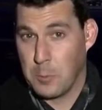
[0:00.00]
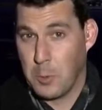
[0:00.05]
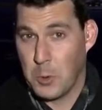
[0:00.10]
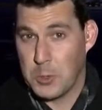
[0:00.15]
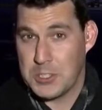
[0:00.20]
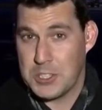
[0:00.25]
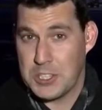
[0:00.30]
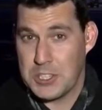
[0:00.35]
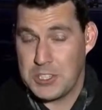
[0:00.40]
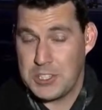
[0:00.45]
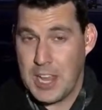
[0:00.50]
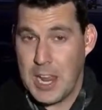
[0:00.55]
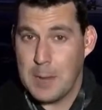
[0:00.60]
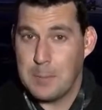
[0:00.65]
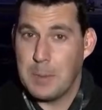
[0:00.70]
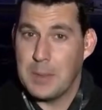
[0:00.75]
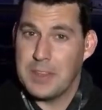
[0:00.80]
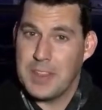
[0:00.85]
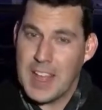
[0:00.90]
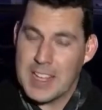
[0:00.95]
Boise
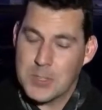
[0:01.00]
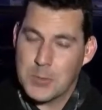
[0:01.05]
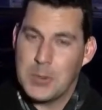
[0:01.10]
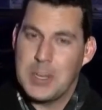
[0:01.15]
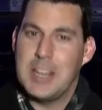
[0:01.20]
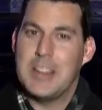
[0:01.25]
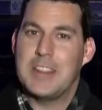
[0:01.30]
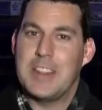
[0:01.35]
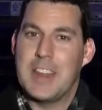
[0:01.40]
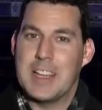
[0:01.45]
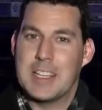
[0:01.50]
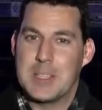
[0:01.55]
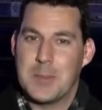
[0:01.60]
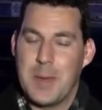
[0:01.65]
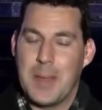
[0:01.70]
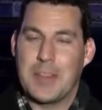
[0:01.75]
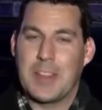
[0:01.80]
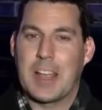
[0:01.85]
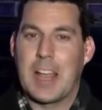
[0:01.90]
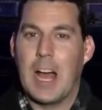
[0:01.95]
State, but that's what he thinks
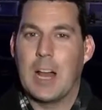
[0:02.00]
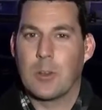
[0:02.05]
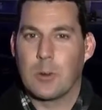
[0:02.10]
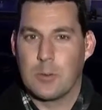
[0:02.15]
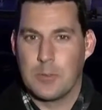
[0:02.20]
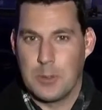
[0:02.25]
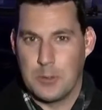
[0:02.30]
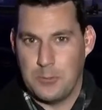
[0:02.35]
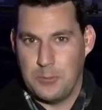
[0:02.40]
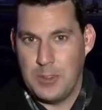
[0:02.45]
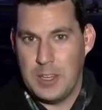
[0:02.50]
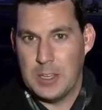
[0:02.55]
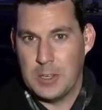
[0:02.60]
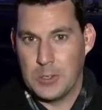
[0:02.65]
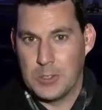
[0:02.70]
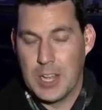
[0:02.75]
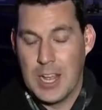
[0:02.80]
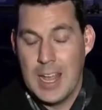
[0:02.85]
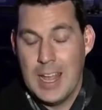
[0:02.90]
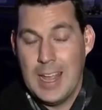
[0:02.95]
about the color of the
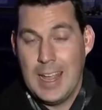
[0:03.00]
field.